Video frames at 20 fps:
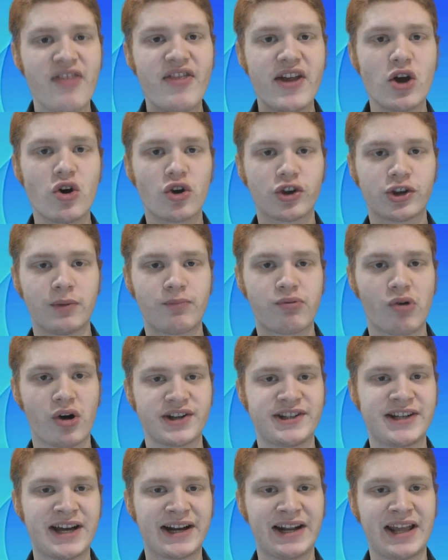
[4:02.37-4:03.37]
and they also
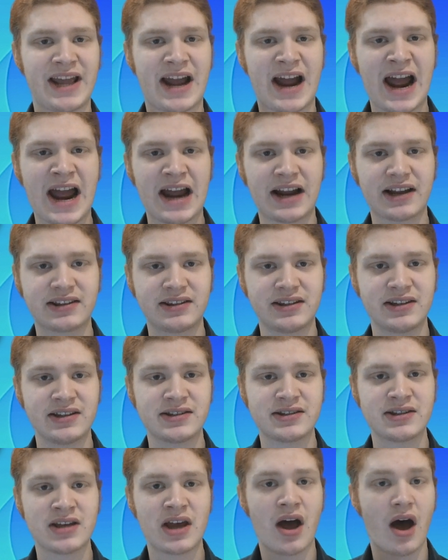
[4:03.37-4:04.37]
brought deadlier
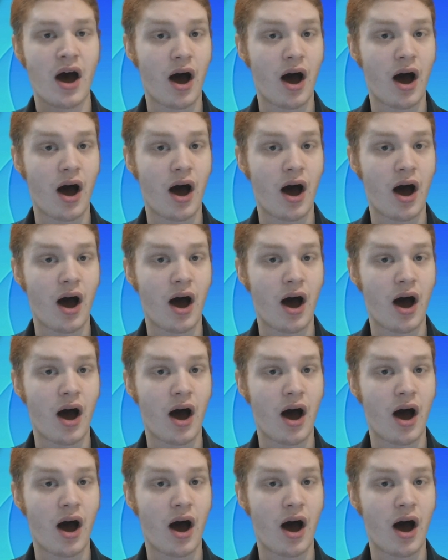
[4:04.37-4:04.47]
axes,